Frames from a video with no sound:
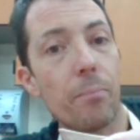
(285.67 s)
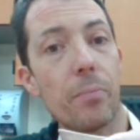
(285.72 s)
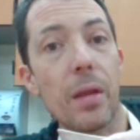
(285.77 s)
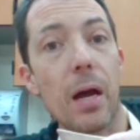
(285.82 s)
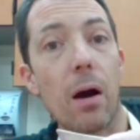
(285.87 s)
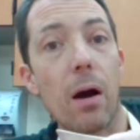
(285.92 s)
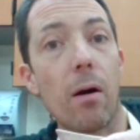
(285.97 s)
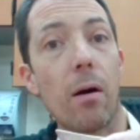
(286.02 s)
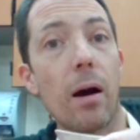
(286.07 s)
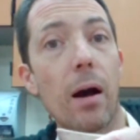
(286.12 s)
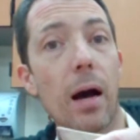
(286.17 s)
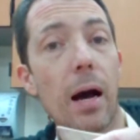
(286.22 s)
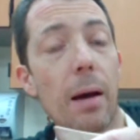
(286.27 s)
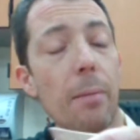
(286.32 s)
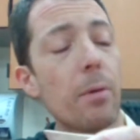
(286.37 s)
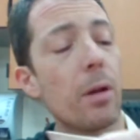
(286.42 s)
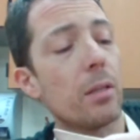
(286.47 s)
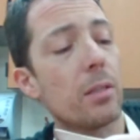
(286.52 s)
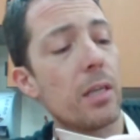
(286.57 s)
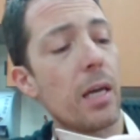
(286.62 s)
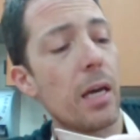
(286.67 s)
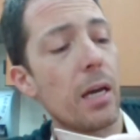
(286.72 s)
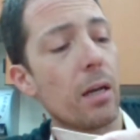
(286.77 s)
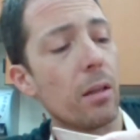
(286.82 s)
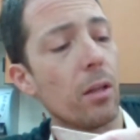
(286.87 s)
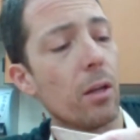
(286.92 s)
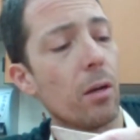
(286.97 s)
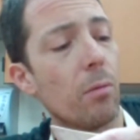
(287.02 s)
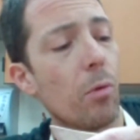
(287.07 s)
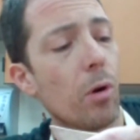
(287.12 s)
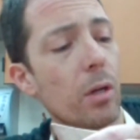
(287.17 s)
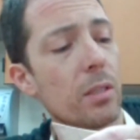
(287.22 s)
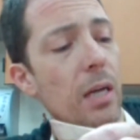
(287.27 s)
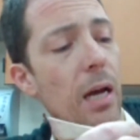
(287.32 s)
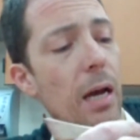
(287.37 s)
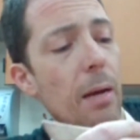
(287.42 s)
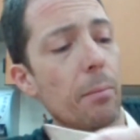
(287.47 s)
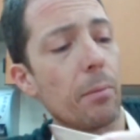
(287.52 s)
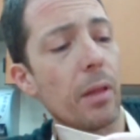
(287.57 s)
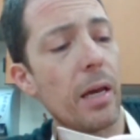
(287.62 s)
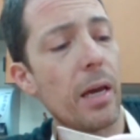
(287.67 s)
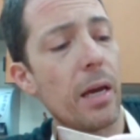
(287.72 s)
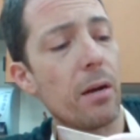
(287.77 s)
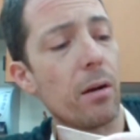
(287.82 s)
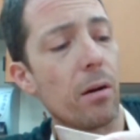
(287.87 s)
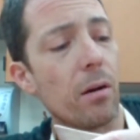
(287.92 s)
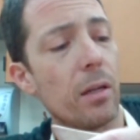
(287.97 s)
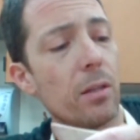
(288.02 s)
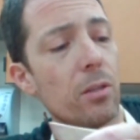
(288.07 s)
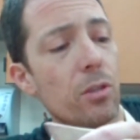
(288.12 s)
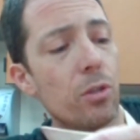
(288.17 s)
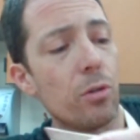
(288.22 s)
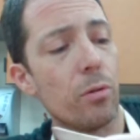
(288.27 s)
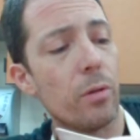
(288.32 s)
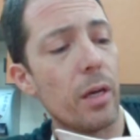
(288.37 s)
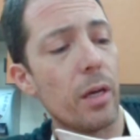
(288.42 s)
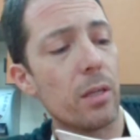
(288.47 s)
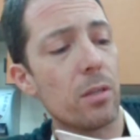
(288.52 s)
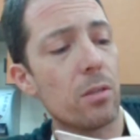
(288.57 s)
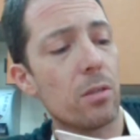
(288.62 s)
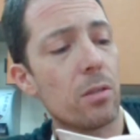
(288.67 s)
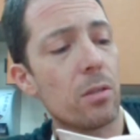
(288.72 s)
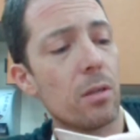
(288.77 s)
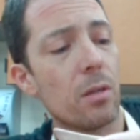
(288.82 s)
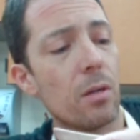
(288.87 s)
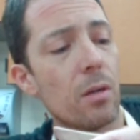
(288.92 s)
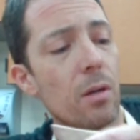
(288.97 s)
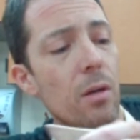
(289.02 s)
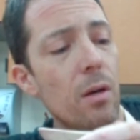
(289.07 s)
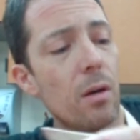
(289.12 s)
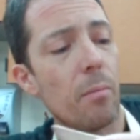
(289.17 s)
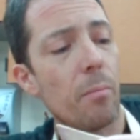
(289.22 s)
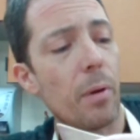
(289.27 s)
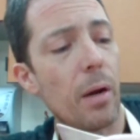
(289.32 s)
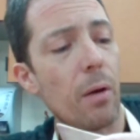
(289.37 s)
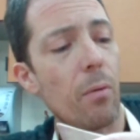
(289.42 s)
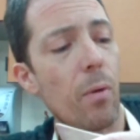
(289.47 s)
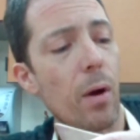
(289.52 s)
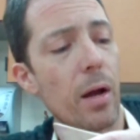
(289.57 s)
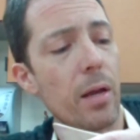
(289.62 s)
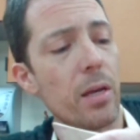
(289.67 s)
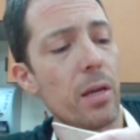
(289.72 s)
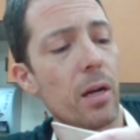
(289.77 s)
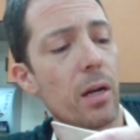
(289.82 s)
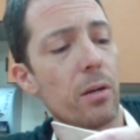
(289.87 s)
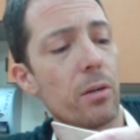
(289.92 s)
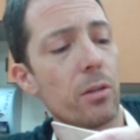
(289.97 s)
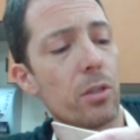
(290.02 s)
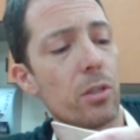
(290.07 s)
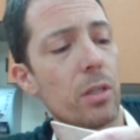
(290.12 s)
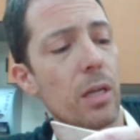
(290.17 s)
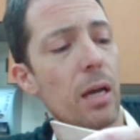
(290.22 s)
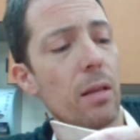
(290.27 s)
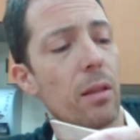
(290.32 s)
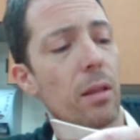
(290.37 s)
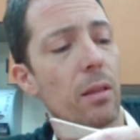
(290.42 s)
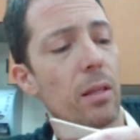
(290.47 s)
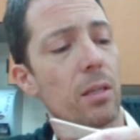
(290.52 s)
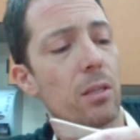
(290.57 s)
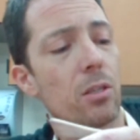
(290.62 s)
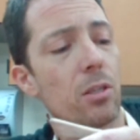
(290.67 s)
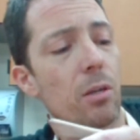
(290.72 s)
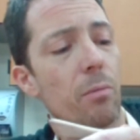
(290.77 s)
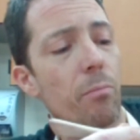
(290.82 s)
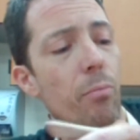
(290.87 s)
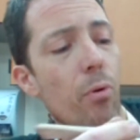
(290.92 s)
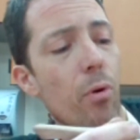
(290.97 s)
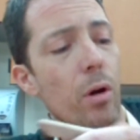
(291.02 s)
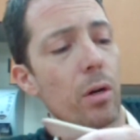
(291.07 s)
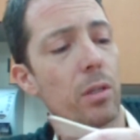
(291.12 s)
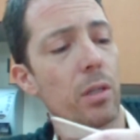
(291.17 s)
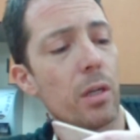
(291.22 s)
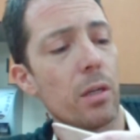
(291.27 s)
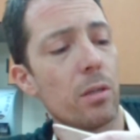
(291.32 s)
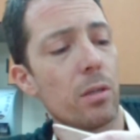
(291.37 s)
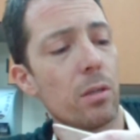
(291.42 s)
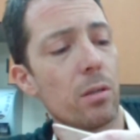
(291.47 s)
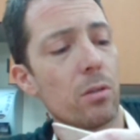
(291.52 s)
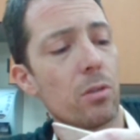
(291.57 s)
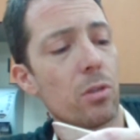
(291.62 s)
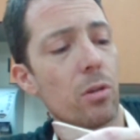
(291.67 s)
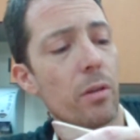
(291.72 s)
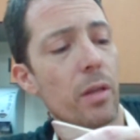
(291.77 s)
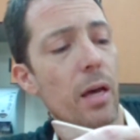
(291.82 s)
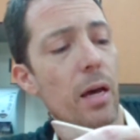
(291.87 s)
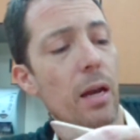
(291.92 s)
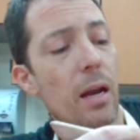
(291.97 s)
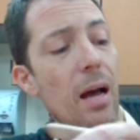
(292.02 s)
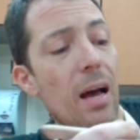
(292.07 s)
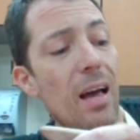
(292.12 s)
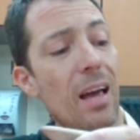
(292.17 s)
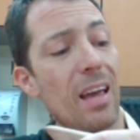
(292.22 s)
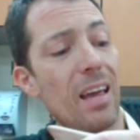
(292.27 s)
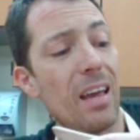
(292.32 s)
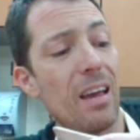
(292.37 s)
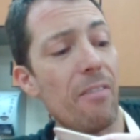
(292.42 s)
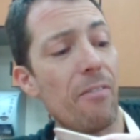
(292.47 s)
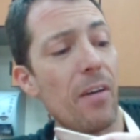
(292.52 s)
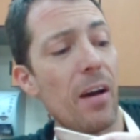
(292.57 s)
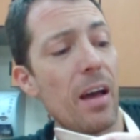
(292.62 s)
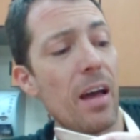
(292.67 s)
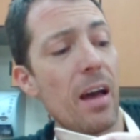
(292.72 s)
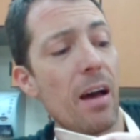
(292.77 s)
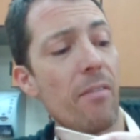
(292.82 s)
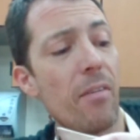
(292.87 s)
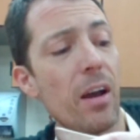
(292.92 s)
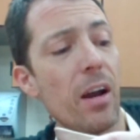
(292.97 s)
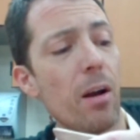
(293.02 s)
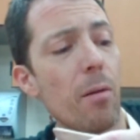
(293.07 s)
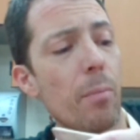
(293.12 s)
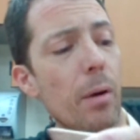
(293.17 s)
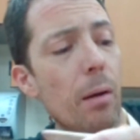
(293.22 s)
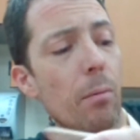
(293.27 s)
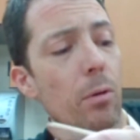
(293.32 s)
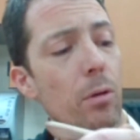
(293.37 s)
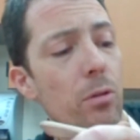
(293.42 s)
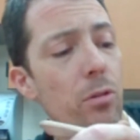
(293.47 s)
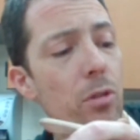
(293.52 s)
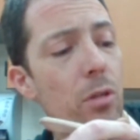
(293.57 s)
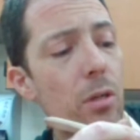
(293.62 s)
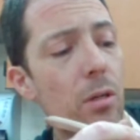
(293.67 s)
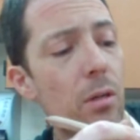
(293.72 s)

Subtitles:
Now, I'm going to take a little more time later and do this, but I want you to understand that this is important so that if I have air bubbles